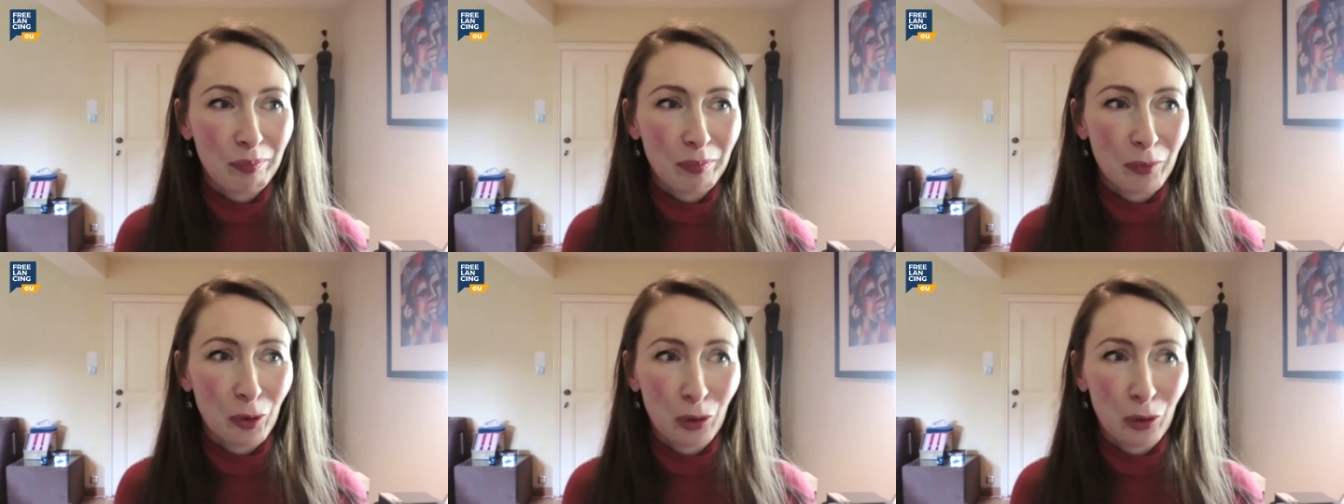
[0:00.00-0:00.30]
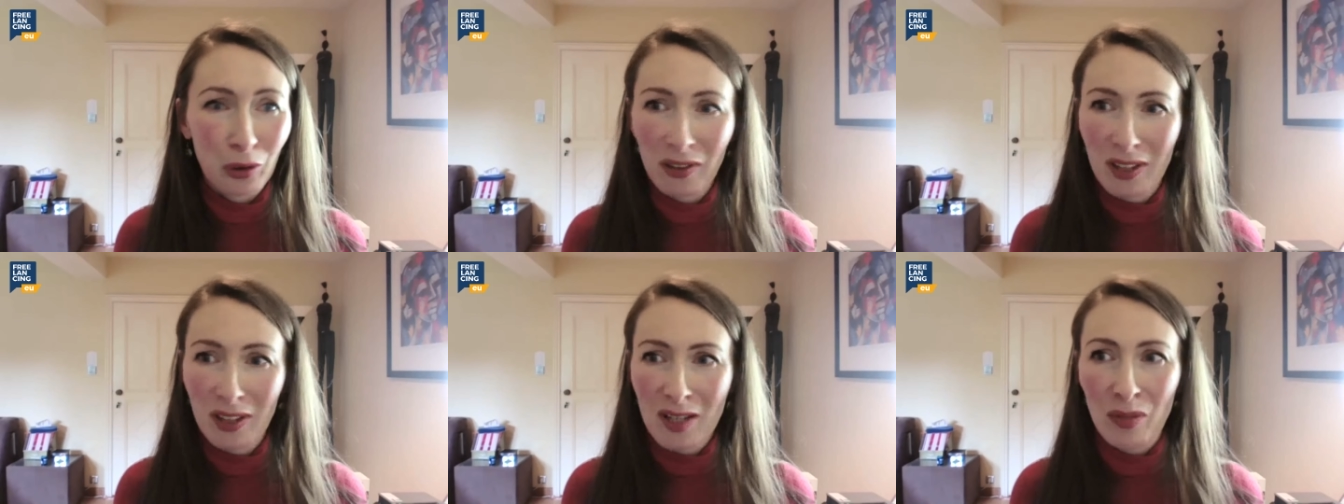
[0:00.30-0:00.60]

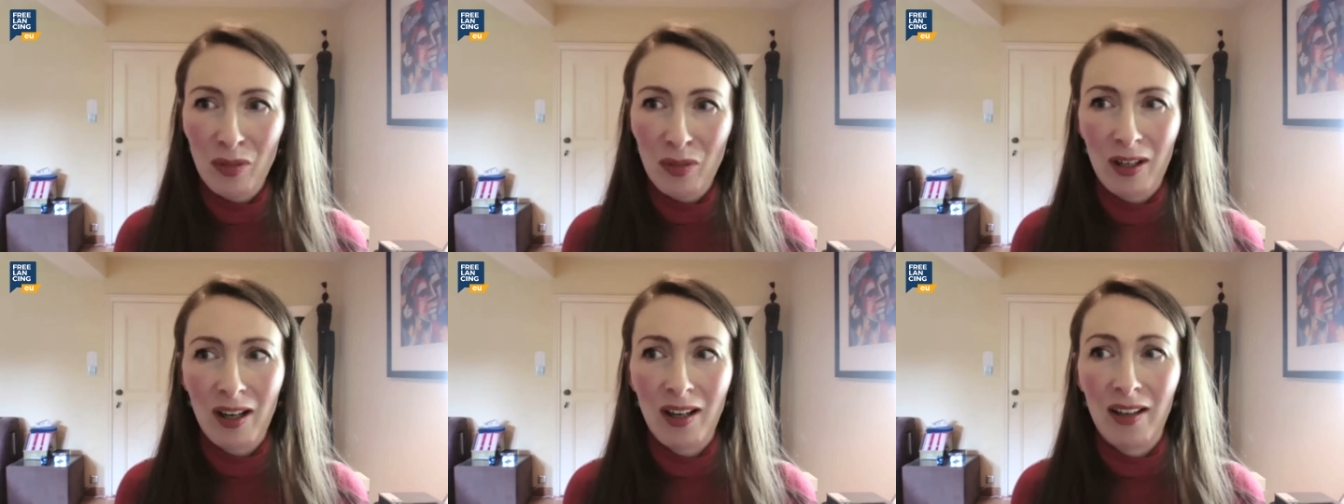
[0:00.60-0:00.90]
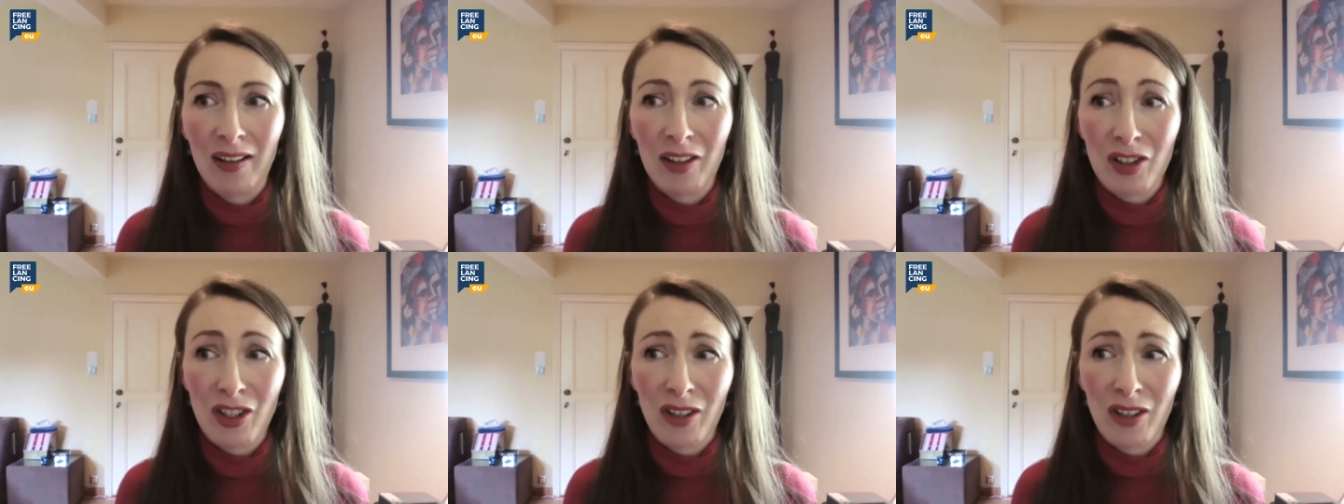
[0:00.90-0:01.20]
doing things
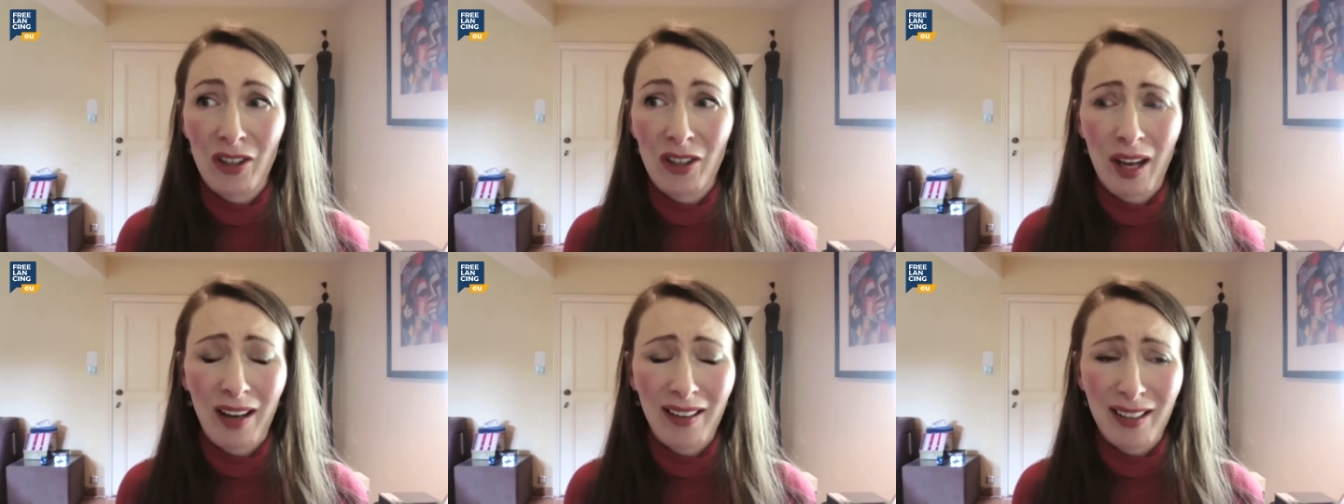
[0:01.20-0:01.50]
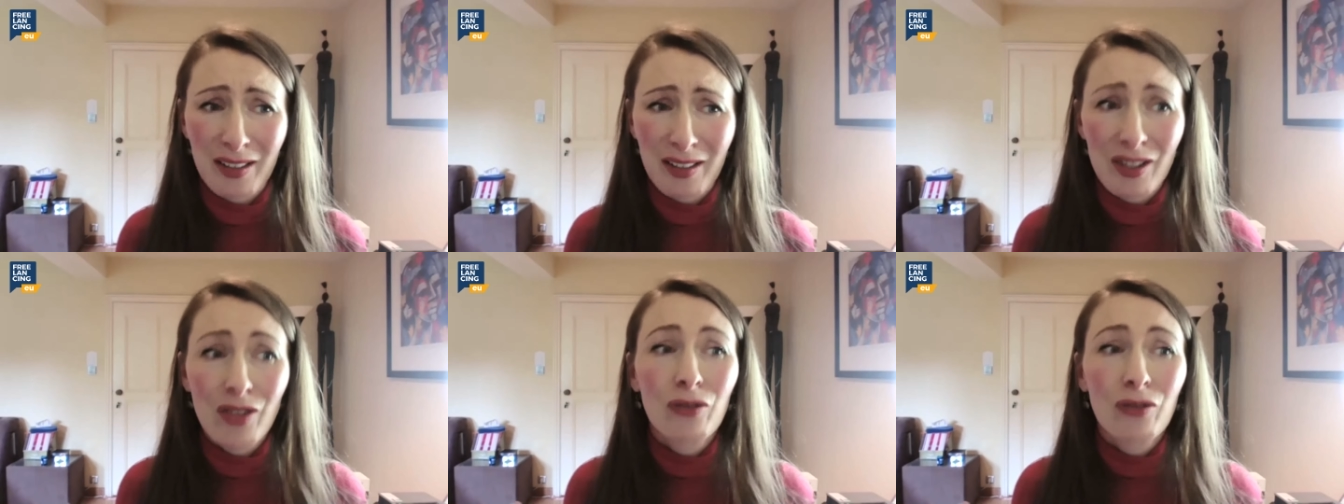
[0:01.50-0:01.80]
behind each other back,
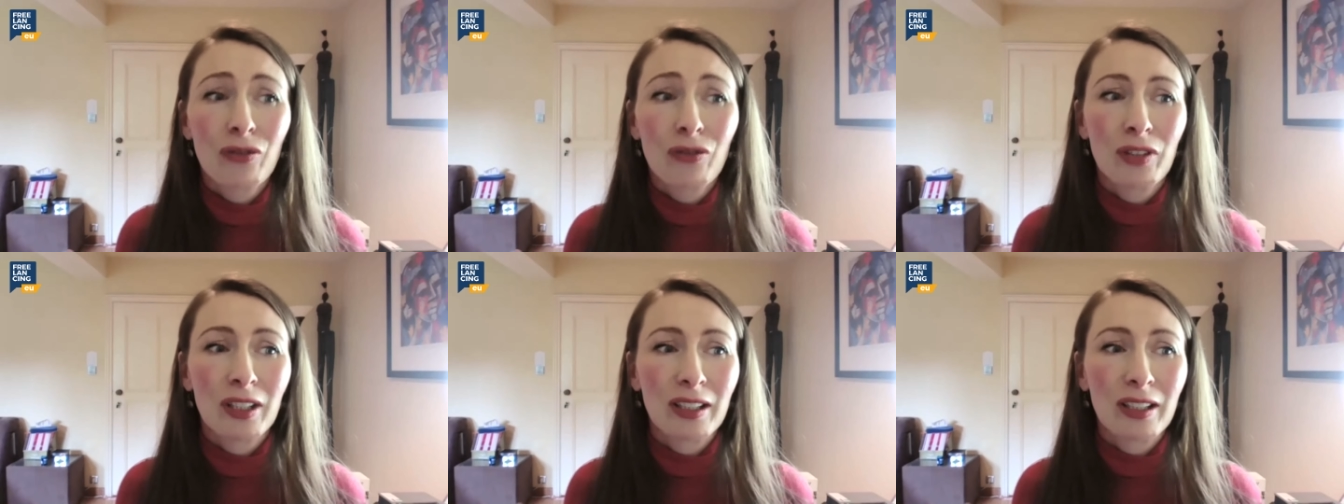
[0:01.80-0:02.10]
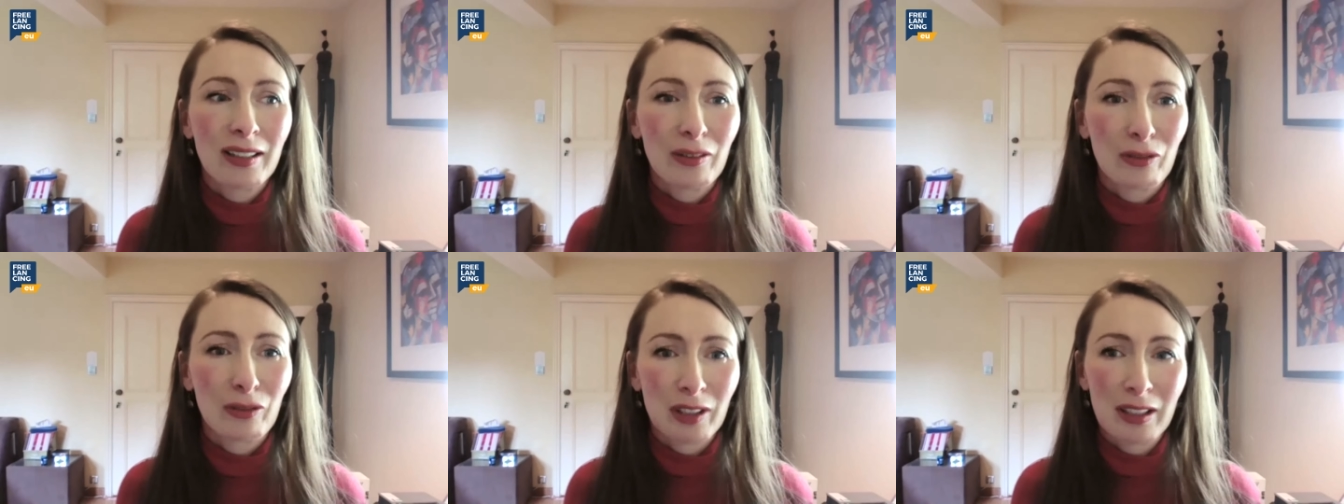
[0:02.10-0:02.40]
that's
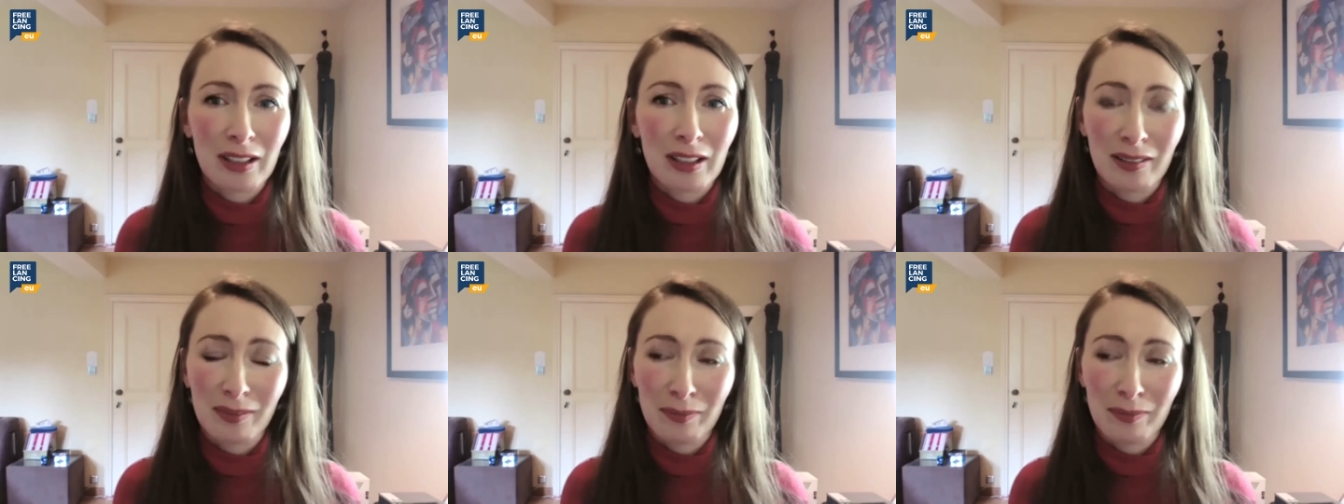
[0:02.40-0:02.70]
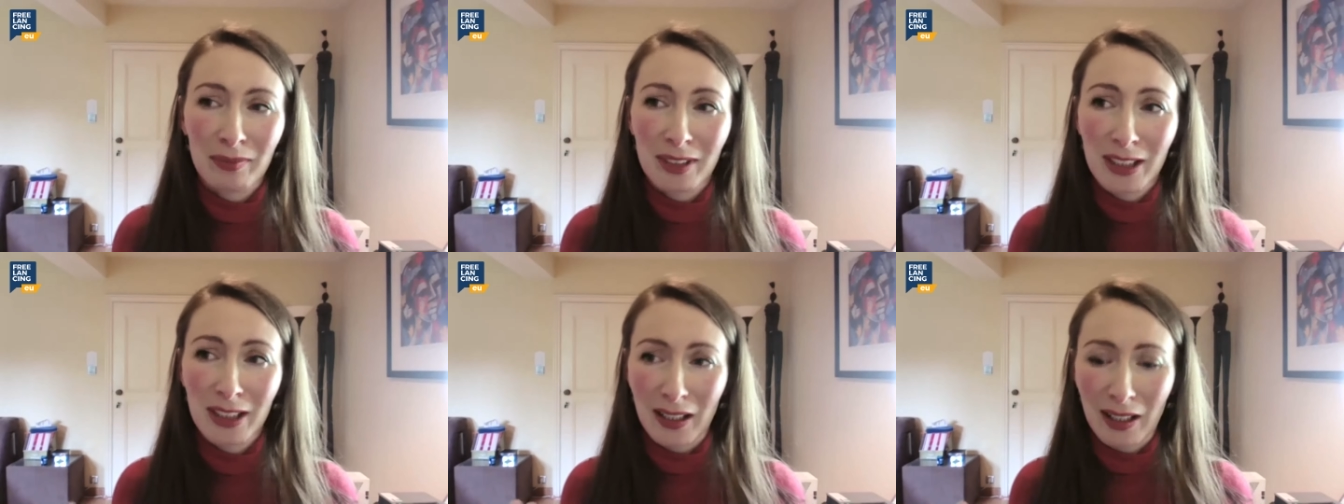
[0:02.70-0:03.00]
really, really
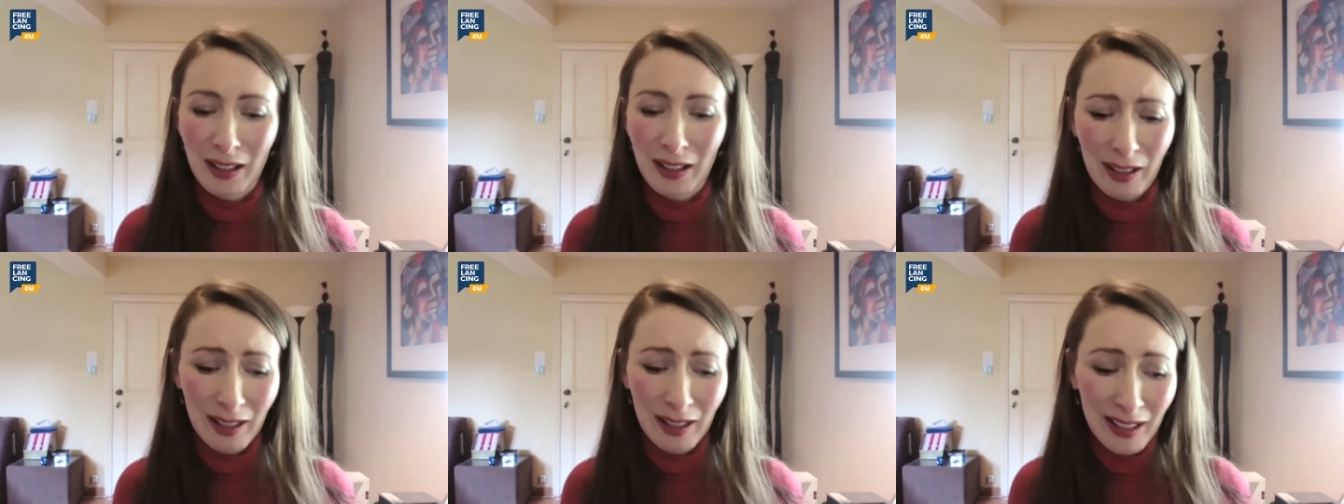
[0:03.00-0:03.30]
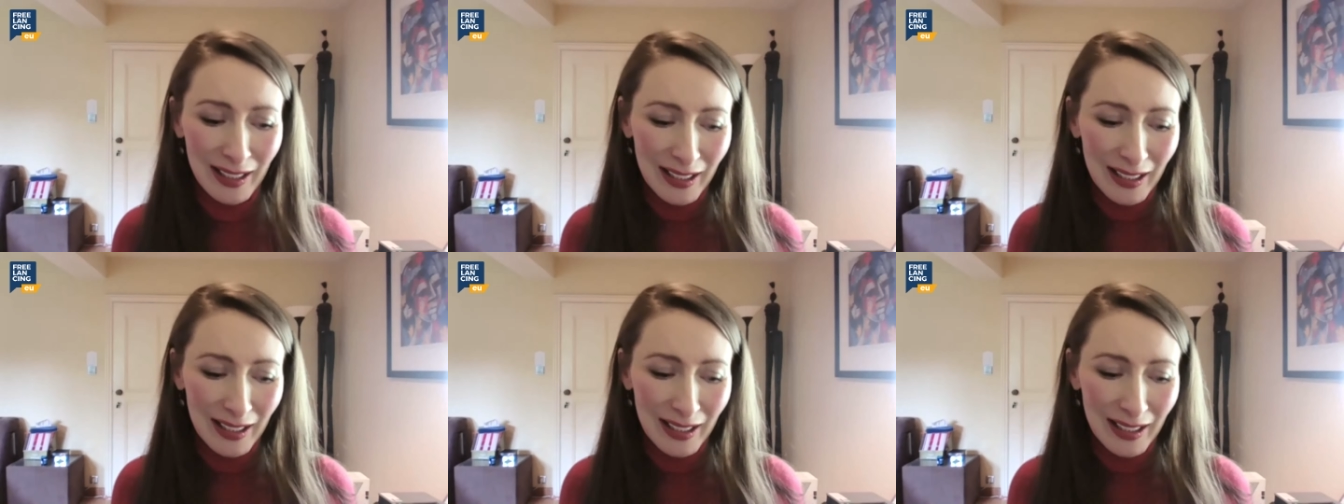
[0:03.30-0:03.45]
fucking.